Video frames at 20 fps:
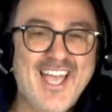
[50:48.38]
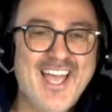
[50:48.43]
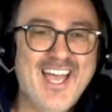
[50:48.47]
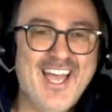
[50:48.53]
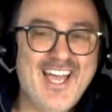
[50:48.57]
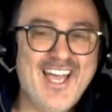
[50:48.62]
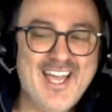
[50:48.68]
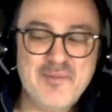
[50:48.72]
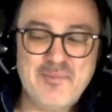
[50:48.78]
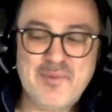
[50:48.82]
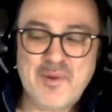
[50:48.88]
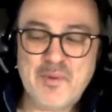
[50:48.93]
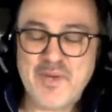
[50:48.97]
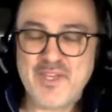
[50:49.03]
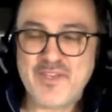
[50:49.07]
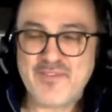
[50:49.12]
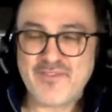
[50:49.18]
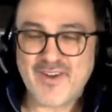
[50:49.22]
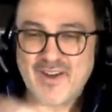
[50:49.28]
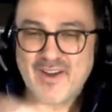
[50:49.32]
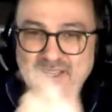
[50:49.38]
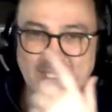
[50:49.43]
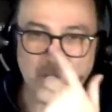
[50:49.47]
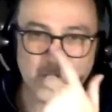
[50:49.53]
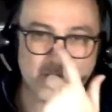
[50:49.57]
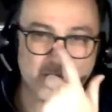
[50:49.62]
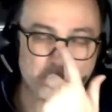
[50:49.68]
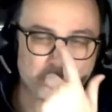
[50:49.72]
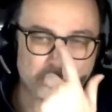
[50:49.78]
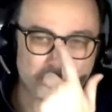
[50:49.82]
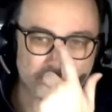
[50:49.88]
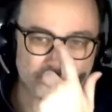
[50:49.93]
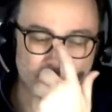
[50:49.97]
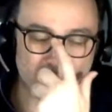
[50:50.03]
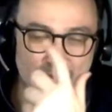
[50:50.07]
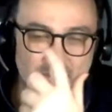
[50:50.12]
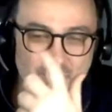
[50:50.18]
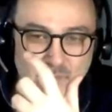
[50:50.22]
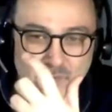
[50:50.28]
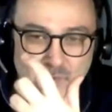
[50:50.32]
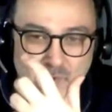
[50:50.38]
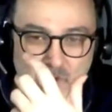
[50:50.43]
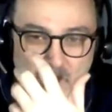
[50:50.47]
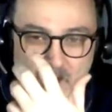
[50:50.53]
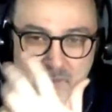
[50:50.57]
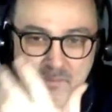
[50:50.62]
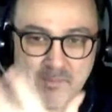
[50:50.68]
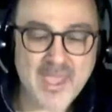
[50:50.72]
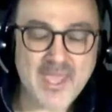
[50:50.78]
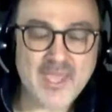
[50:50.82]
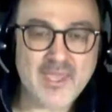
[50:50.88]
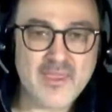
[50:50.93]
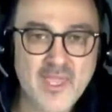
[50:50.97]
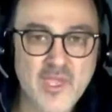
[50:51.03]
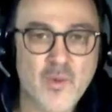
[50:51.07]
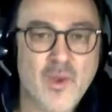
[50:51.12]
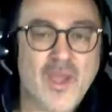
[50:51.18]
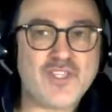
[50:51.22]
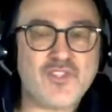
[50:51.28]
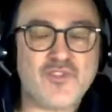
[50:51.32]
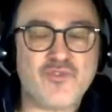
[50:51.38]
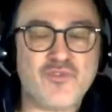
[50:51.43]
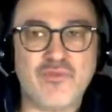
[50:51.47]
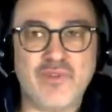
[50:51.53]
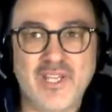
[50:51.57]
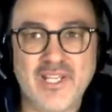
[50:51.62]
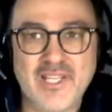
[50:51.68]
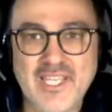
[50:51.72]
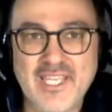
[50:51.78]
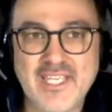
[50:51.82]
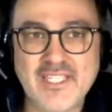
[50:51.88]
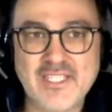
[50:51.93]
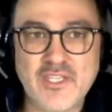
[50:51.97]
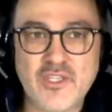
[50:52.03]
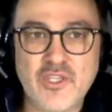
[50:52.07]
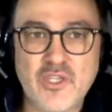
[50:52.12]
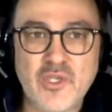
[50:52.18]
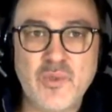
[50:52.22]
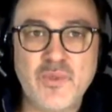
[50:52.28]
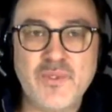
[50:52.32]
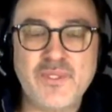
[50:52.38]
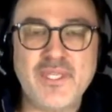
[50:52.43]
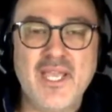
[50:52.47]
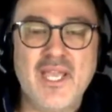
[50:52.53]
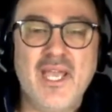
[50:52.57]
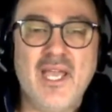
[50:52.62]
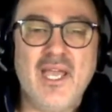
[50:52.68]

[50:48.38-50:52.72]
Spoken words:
But we need to figure out a way where we make the UX really easy to use.